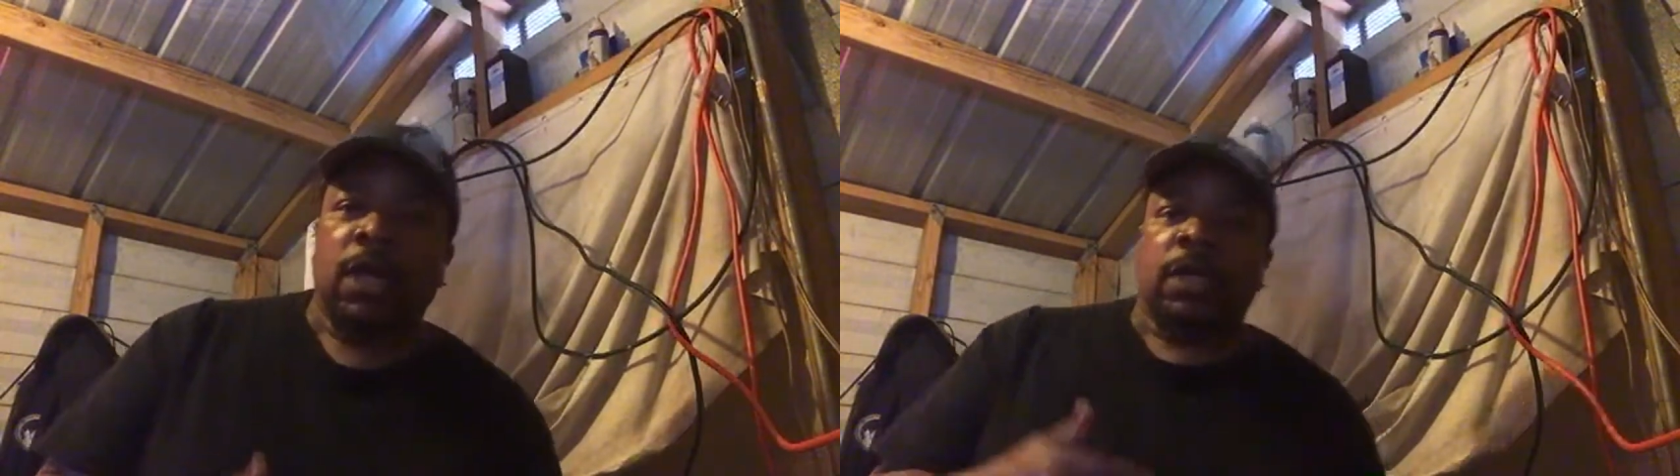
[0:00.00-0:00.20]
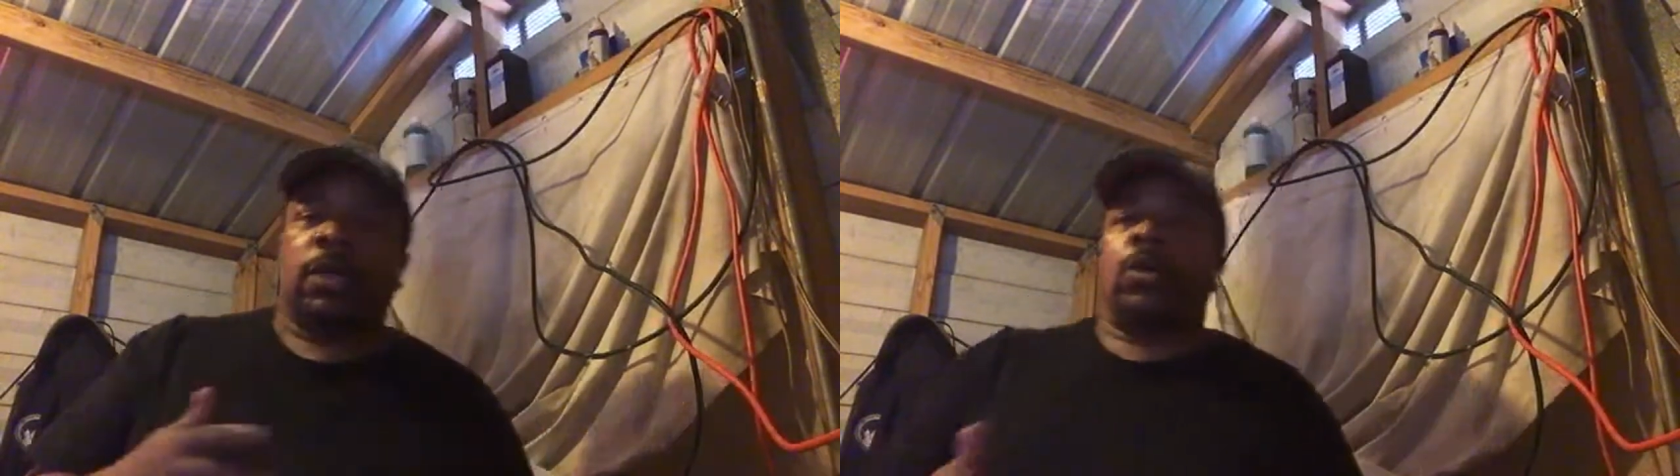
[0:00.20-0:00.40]

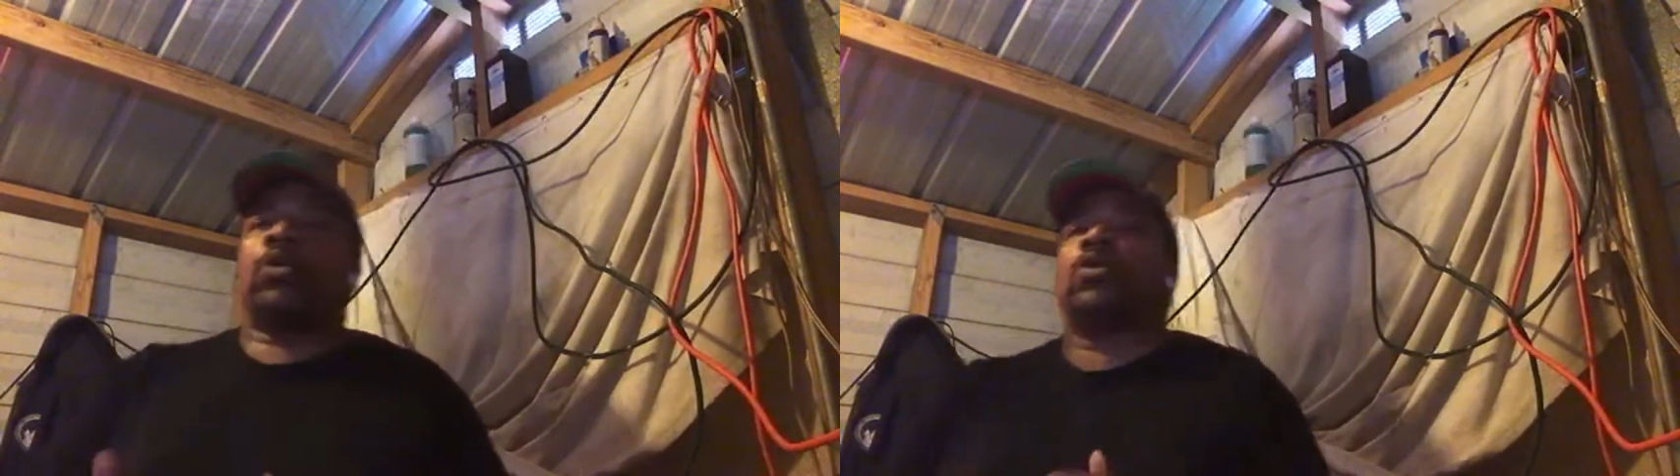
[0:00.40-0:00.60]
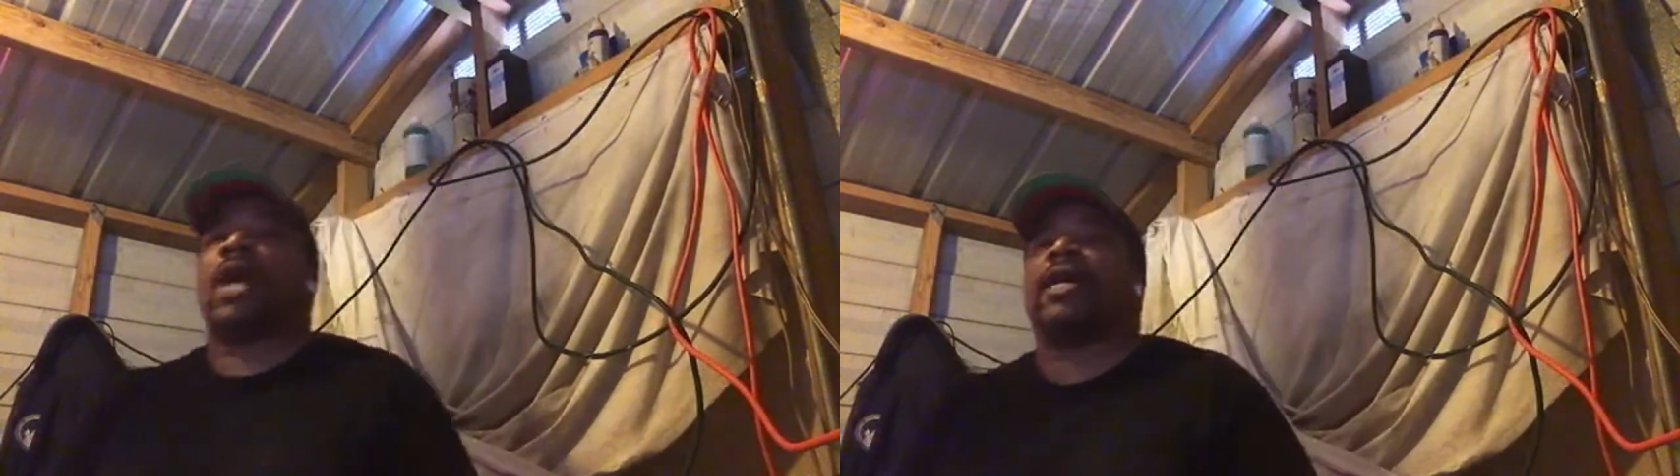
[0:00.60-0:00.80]
You
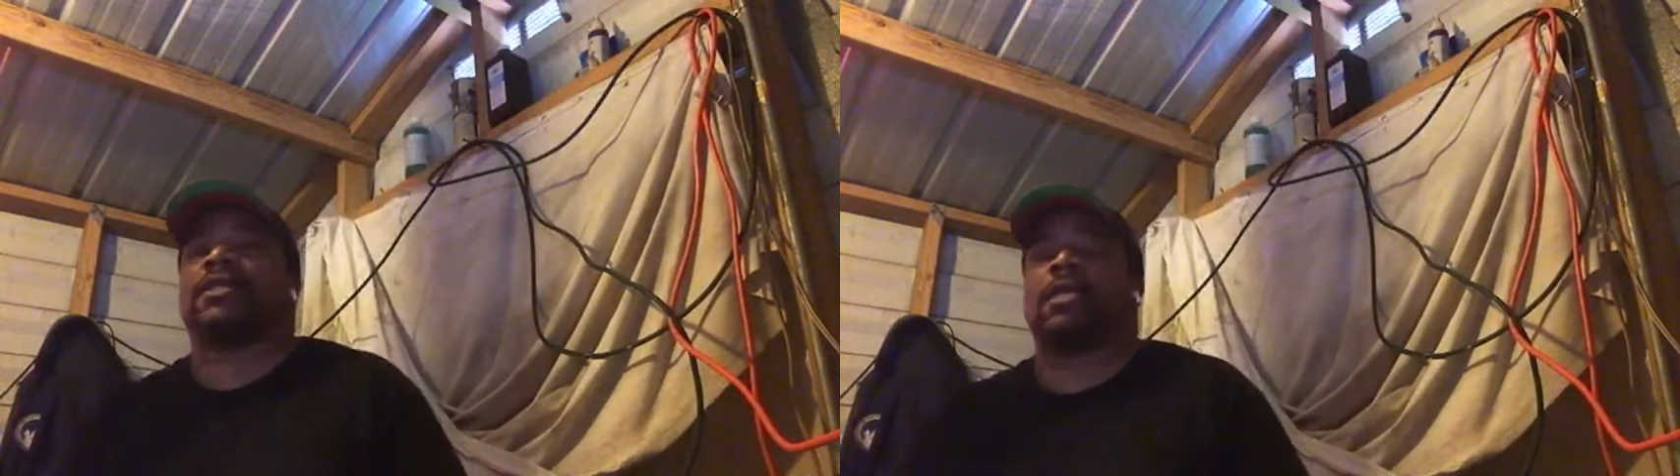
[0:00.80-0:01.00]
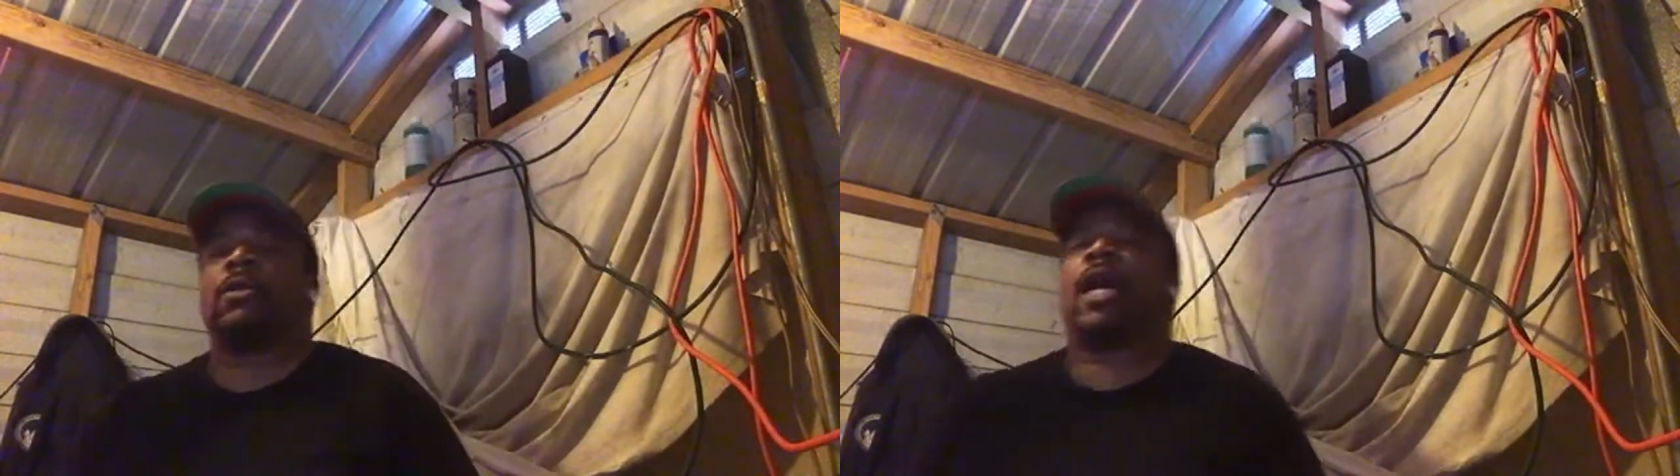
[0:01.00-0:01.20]
got
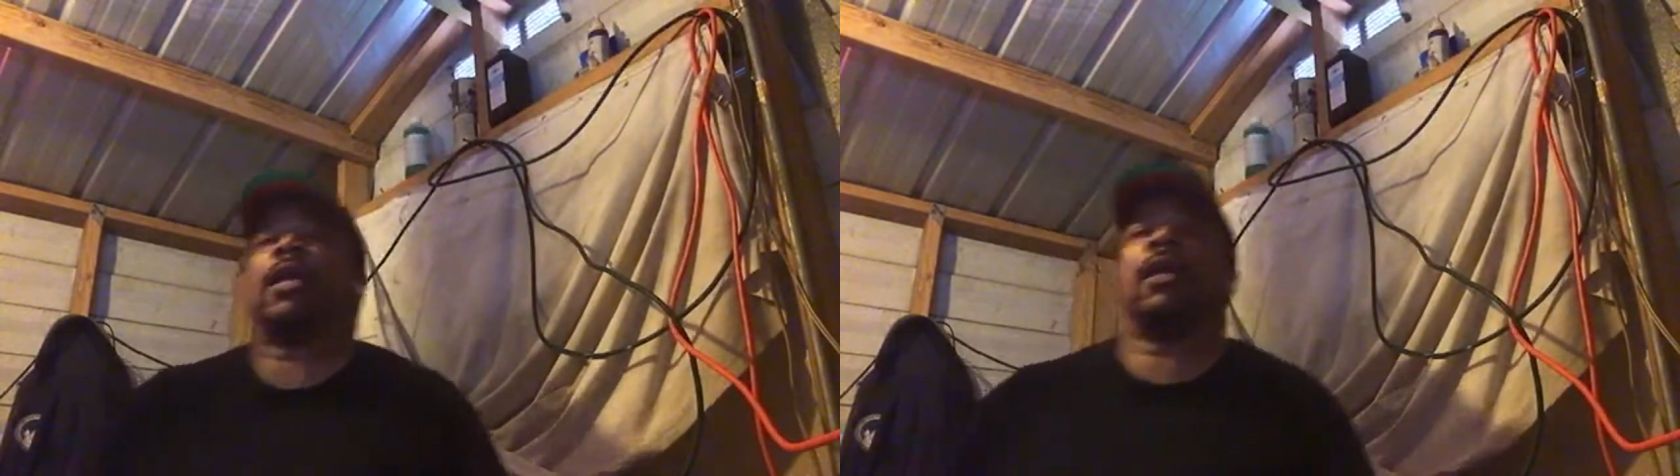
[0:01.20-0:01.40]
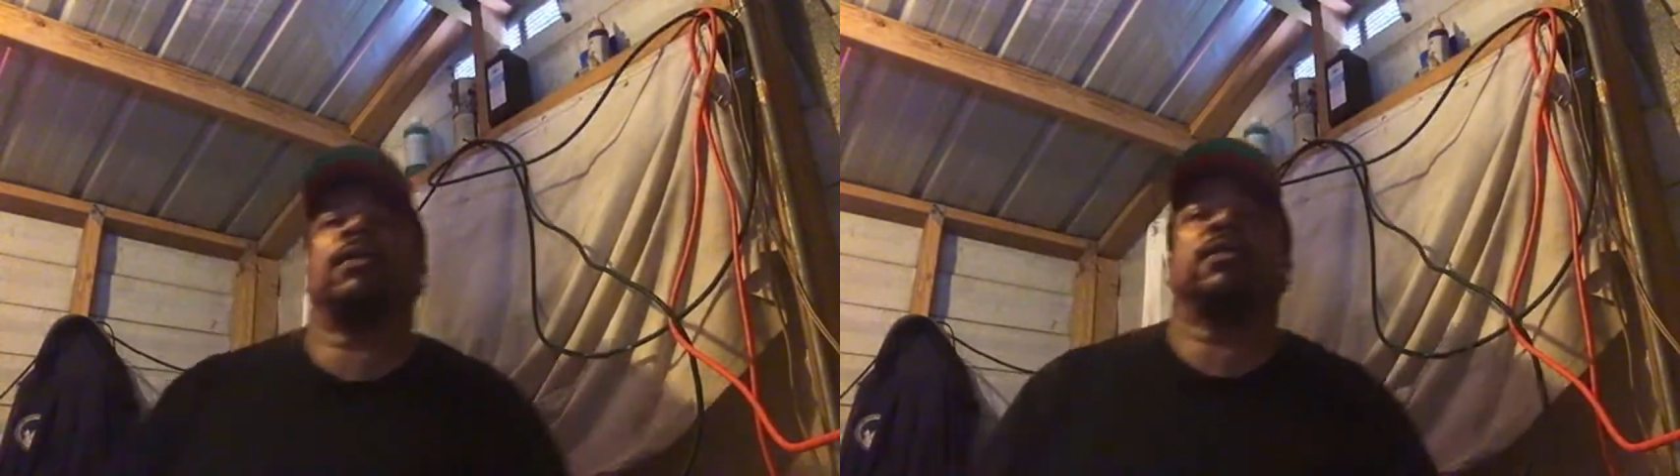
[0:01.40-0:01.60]
to
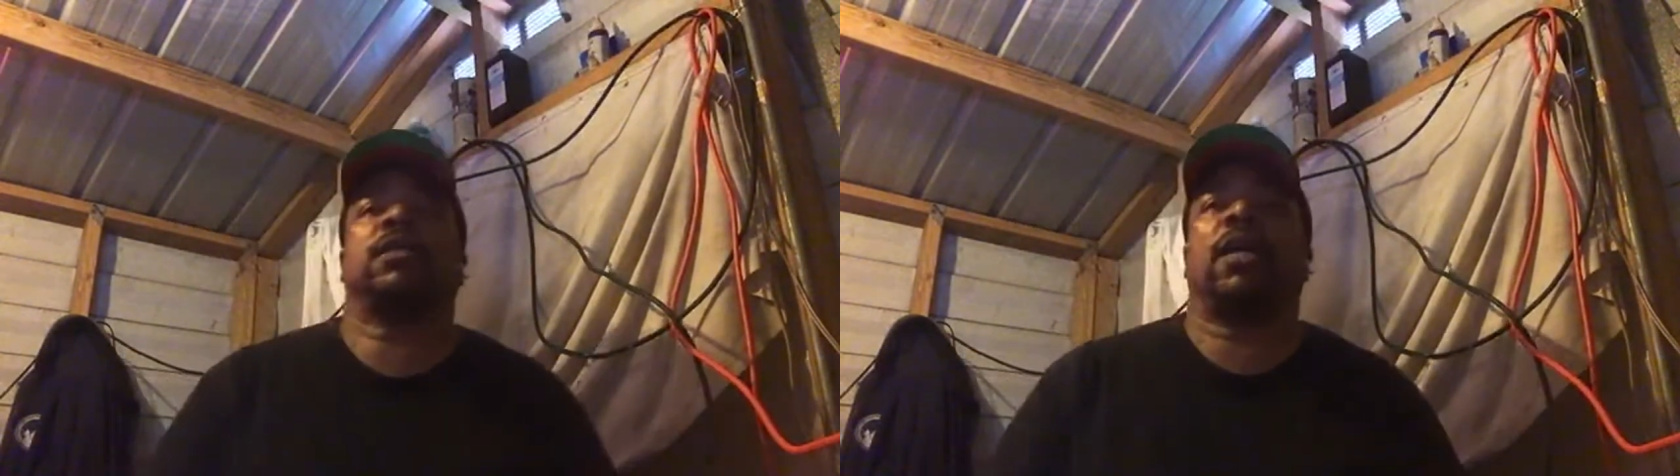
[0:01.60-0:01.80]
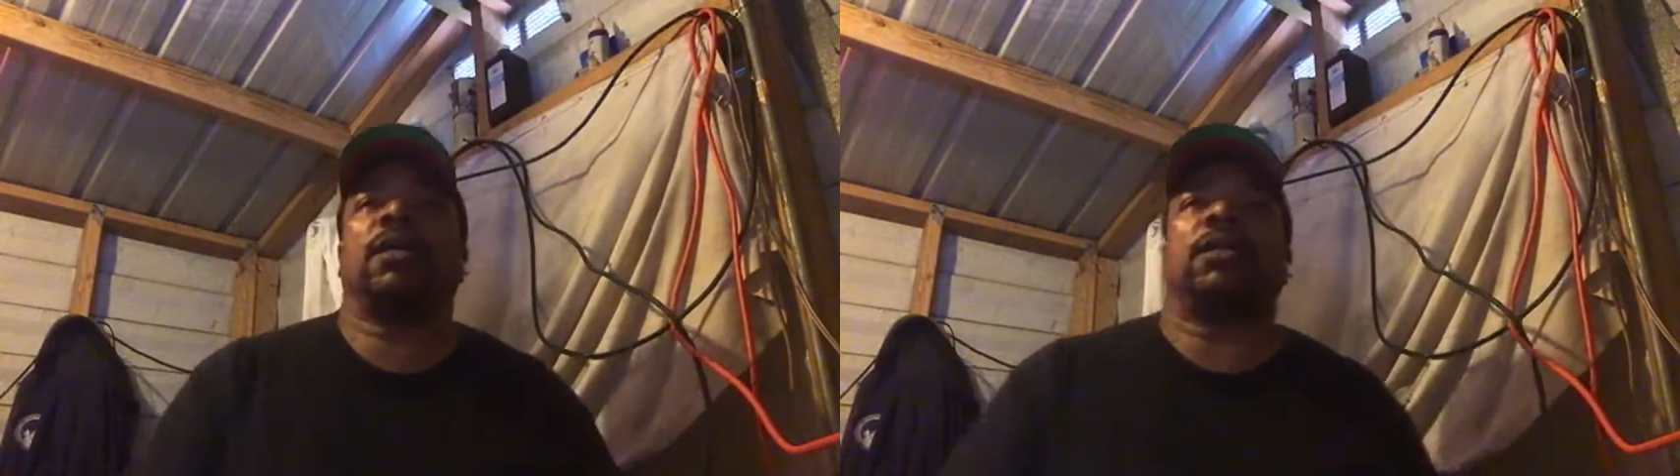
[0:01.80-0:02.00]

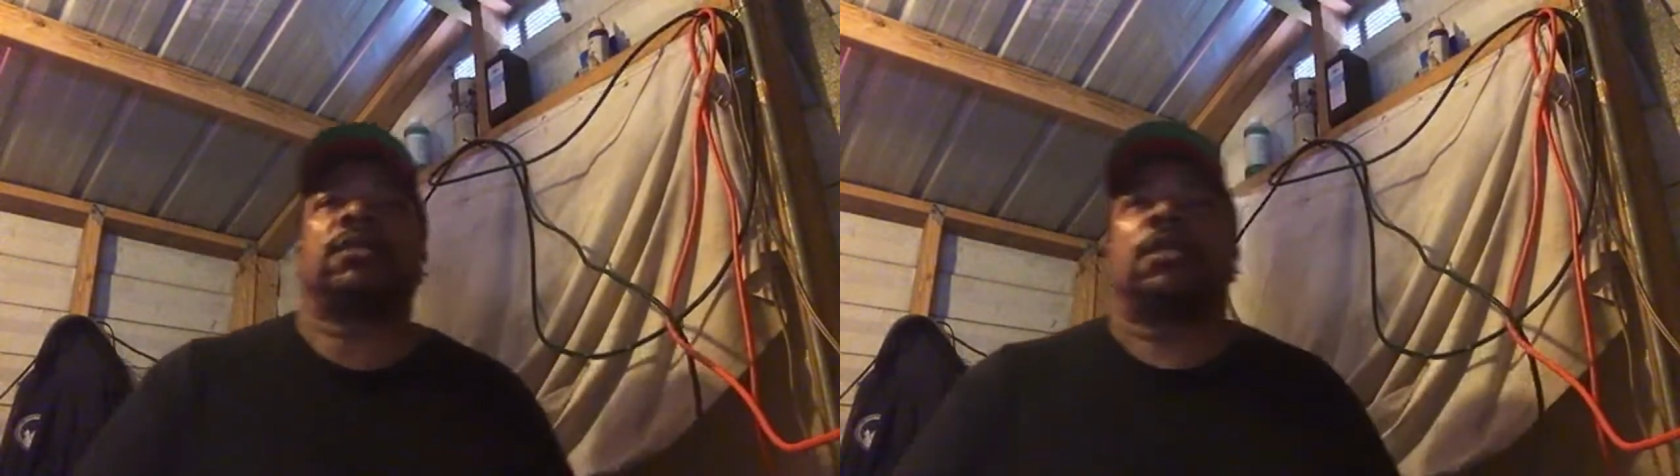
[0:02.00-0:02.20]
understand this.